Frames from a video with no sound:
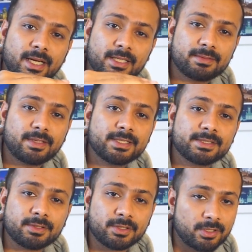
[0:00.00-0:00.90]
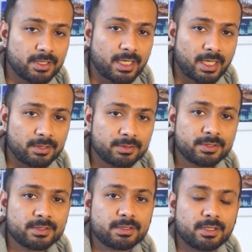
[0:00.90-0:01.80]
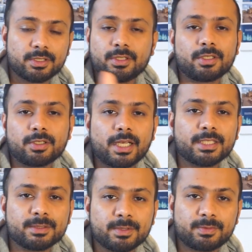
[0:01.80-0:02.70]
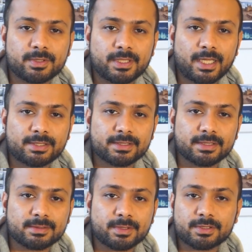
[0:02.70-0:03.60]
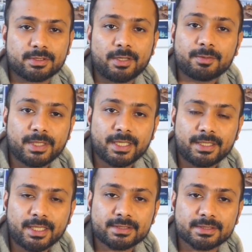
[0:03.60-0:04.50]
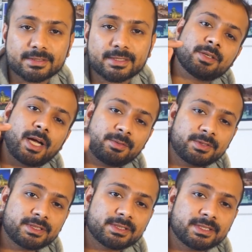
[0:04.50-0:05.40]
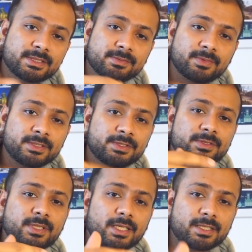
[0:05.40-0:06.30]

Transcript: Otherwise, you're not allowed, or you're not eligible for tax returns because you haven't paid any taxes. So I would suggest once you start